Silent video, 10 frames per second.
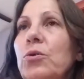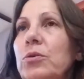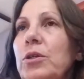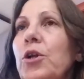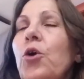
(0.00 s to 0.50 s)

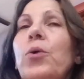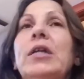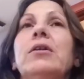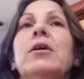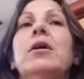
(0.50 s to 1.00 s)
you know,
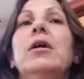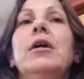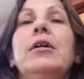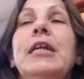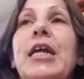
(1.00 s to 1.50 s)
and
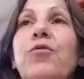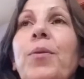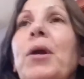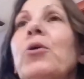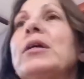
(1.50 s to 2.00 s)
Native
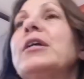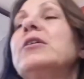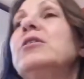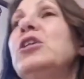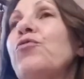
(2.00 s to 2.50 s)

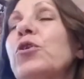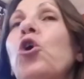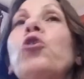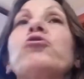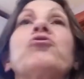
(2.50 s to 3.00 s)
American, different
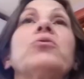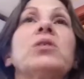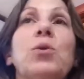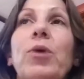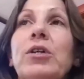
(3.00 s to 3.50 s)
cultures
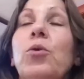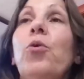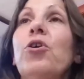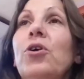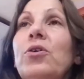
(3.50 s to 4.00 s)
around the
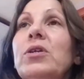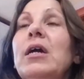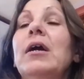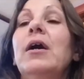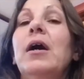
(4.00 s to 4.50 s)
world.
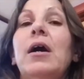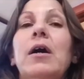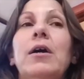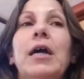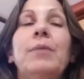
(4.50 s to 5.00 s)

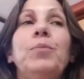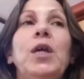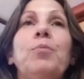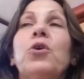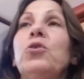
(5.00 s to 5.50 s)
And
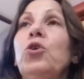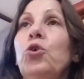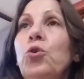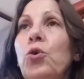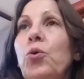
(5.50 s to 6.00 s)
people
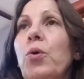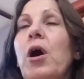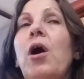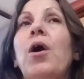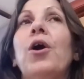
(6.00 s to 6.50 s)
who
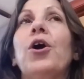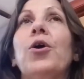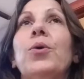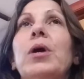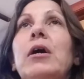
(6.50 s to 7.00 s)

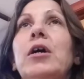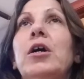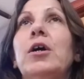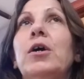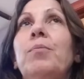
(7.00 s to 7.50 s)

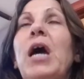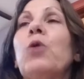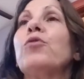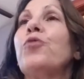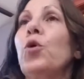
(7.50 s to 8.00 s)
are
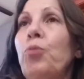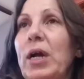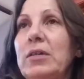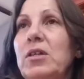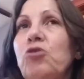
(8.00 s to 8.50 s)
powerful
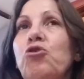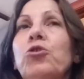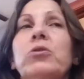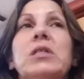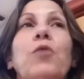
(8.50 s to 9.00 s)

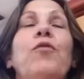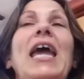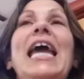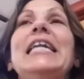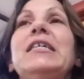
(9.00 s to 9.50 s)
practitioners of
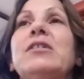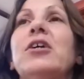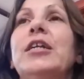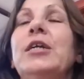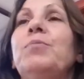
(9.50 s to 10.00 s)
any
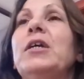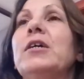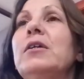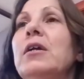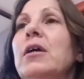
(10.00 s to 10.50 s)
study, be
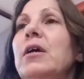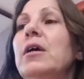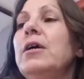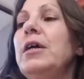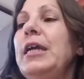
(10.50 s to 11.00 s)
it
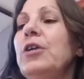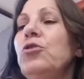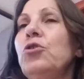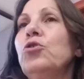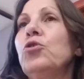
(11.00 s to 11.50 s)

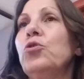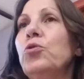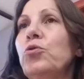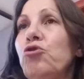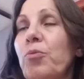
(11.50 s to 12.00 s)

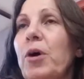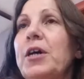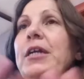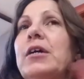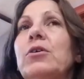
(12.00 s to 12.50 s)
Hindu,
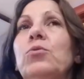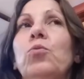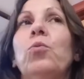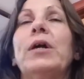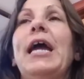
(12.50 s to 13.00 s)
shamanic,
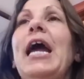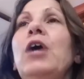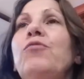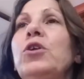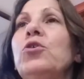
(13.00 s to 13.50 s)
what
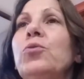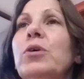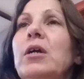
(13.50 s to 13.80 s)
have you,